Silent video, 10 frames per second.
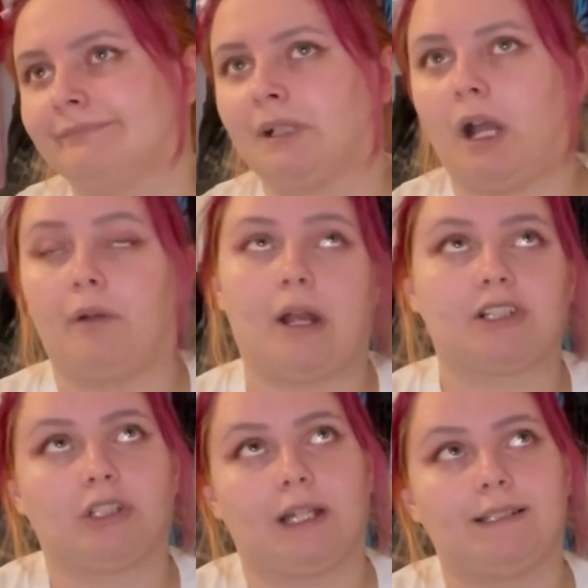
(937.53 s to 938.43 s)
I
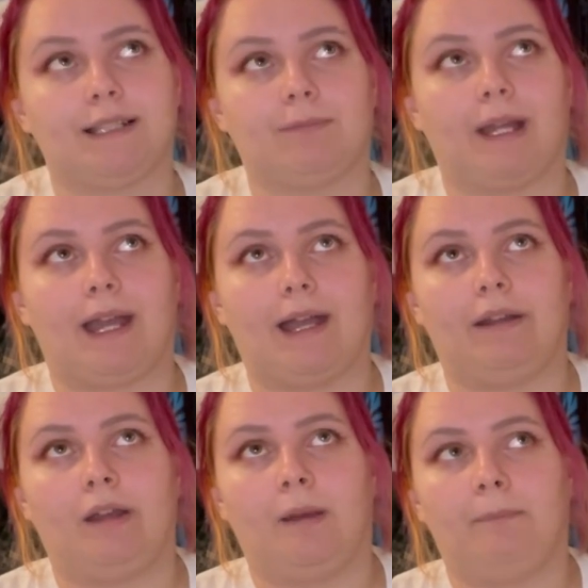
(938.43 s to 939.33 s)
rationalized it in my head,
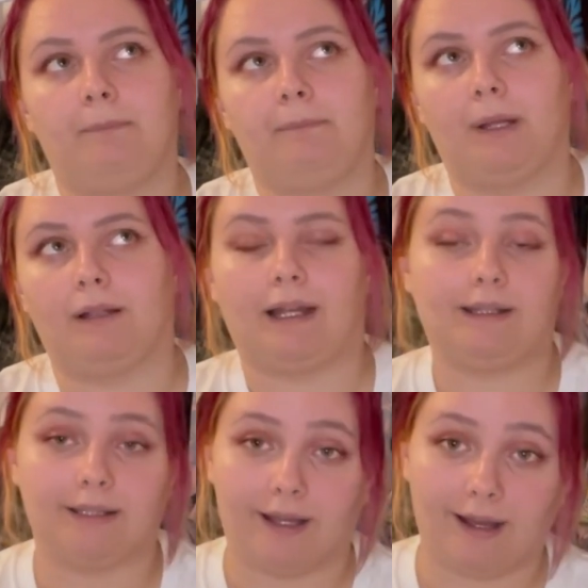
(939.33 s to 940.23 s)
but like,
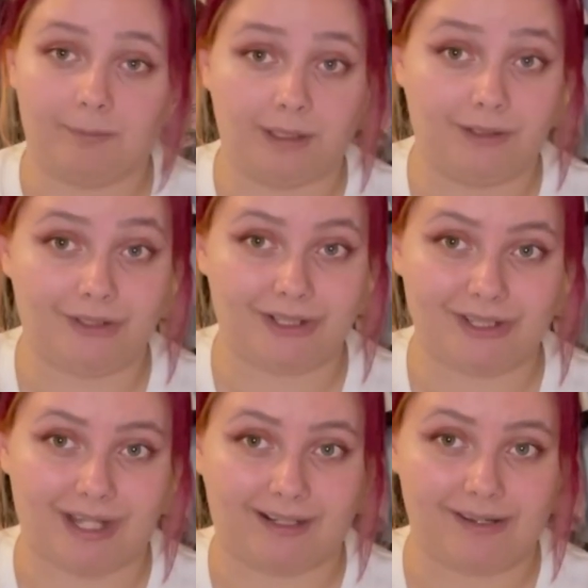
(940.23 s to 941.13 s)
yeah, I'm allergic to
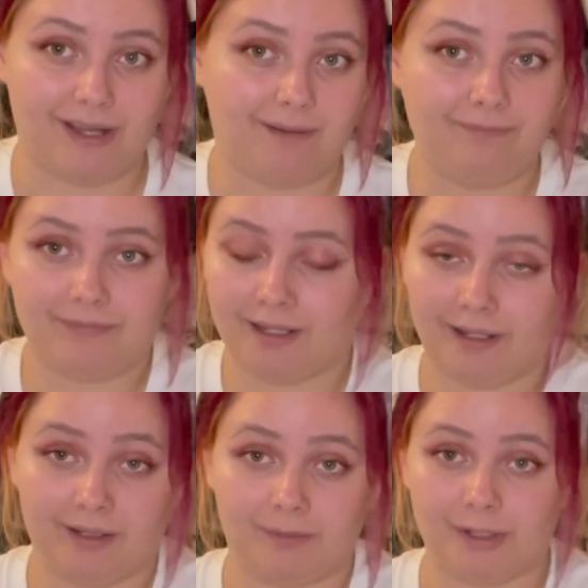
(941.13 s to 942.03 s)
Sanriocore. I
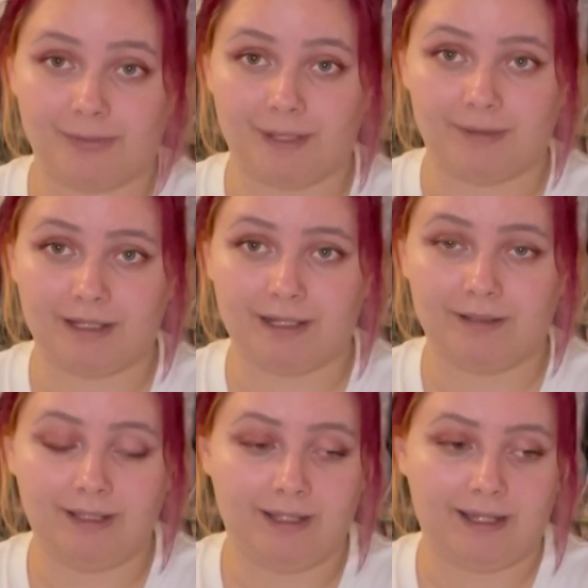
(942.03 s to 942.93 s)
know most people are,
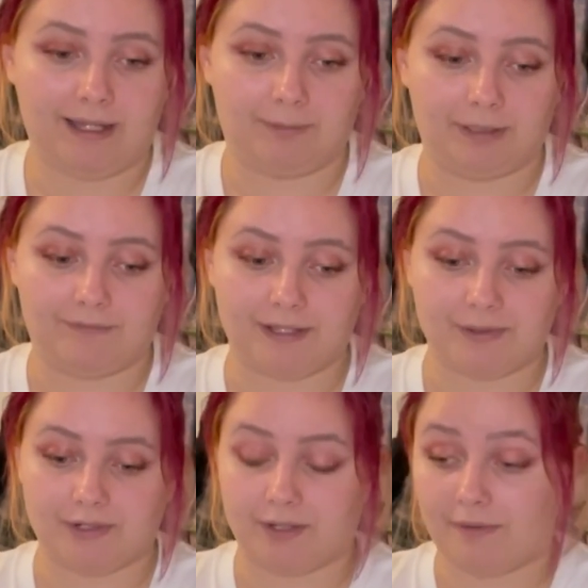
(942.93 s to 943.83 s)
and I believe that's what
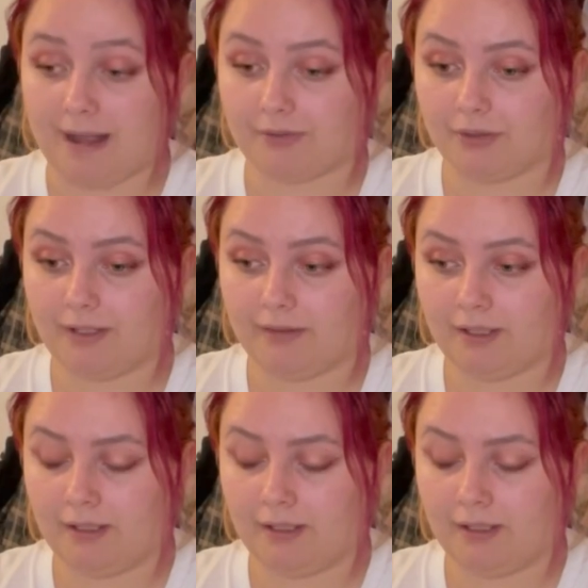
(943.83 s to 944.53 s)
she wrapped with.